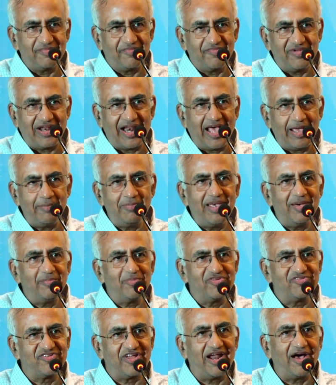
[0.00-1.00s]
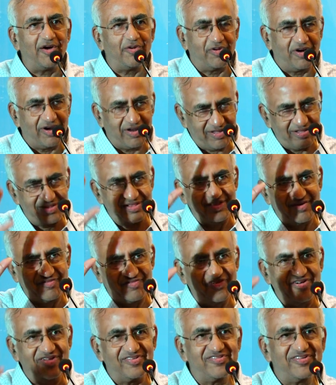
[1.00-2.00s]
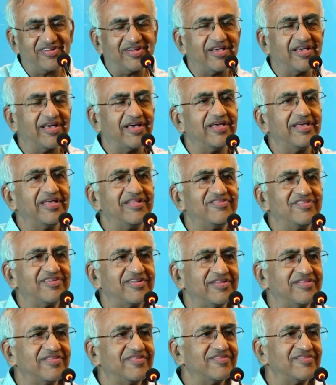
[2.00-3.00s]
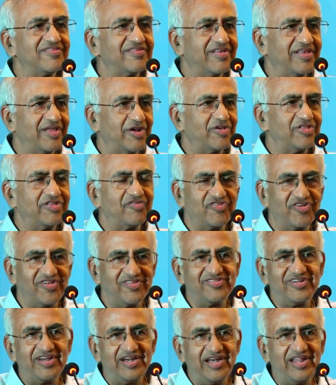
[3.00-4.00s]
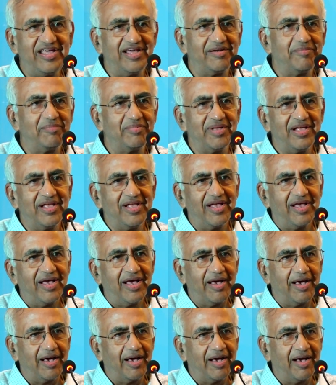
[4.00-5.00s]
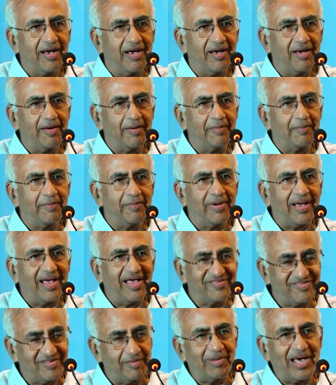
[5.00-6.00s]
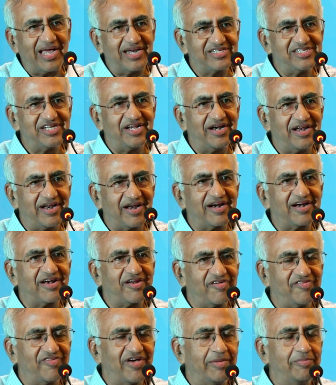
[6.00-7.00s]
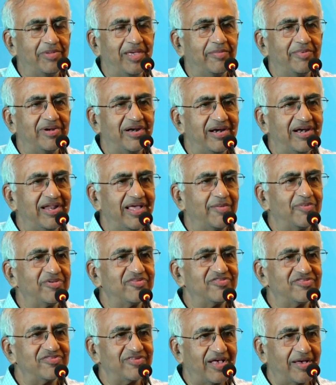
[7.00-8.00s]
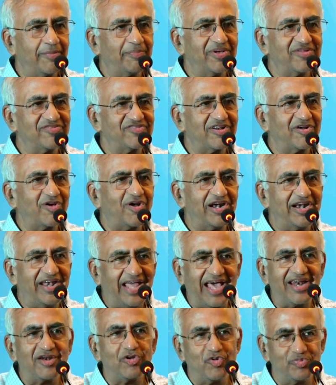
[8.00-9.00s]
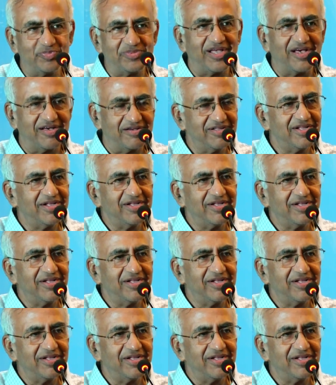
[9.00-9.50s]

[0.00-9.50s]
IBM was around in the first instance, you know, the first Indian as the managing director of IBM in India was a person called Dan Gupta,